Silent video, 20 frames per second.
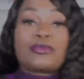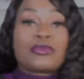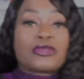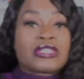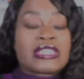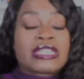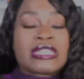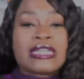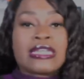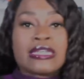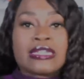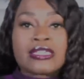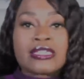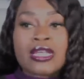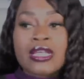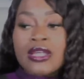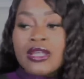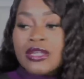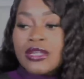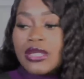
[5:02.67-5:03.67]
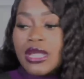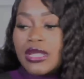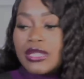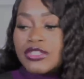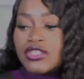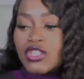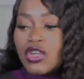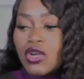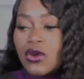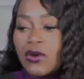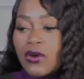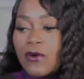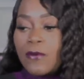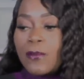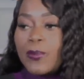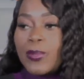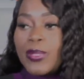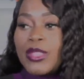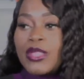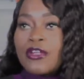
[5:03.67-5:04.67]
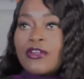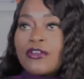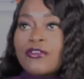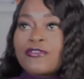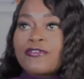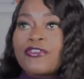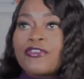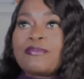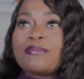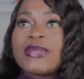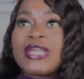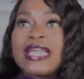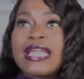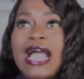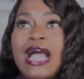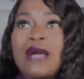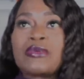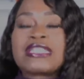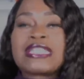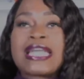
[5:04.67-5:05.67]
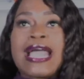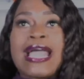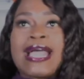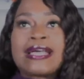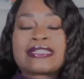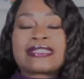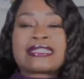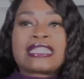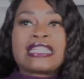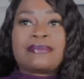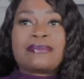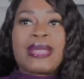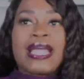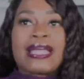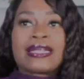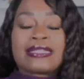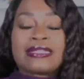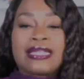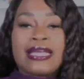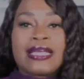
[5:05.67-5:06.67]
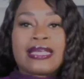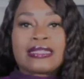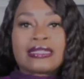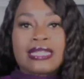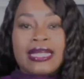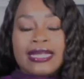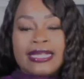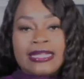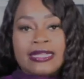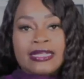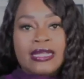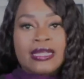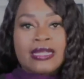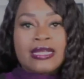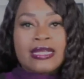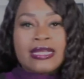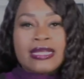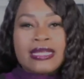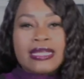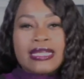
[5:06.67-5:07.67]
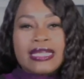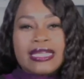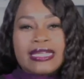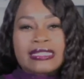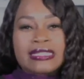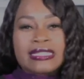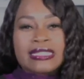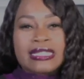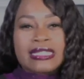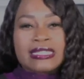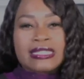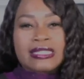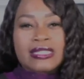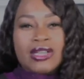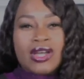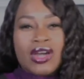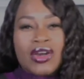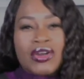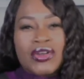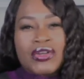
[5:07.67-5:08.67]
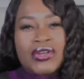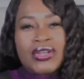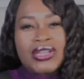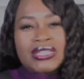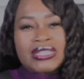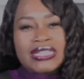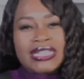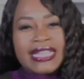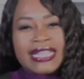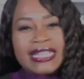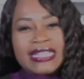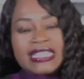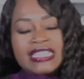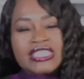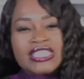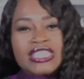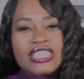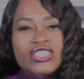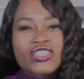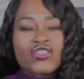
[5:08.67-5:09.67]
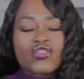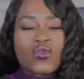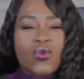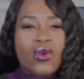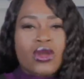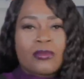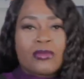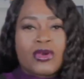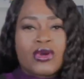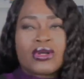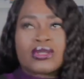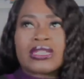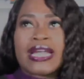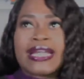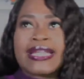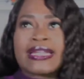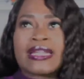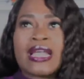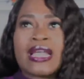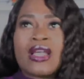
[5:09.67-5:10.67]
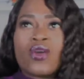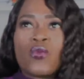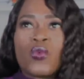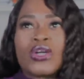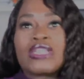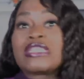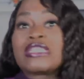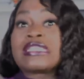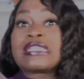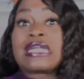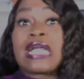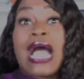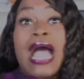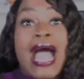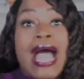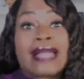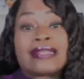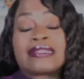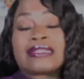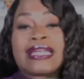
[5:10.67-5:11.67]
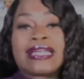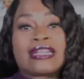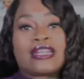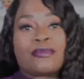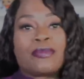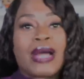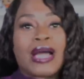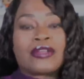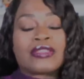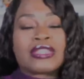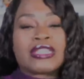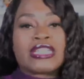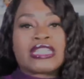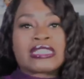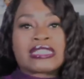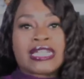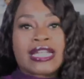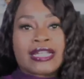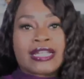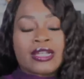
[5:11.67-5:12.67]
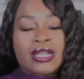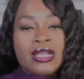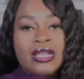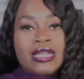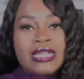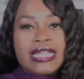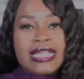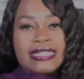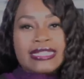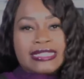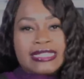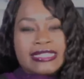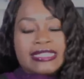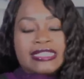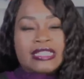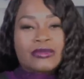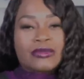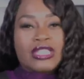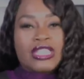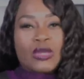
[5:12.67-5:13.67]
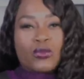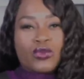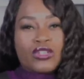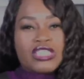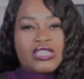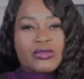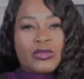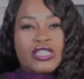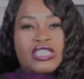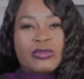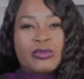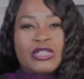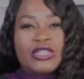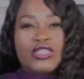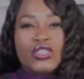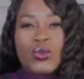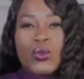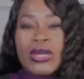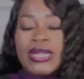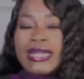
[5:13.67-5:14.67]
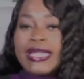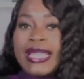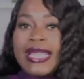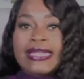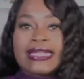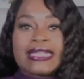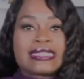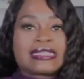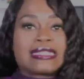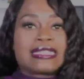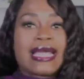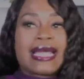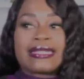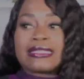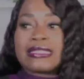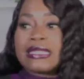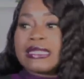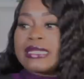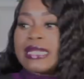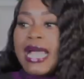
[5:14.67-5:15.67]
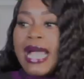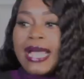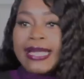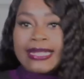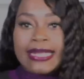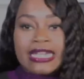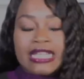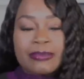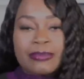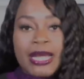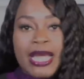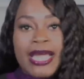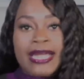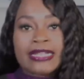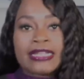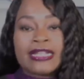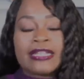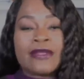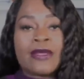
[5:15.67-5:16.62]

kids. So for me, I was asking back then, like, is this a good thing? Is this normal? Like, what does God think about this? Like, is this something that we're supposed to be doing? And it's not to knock anybody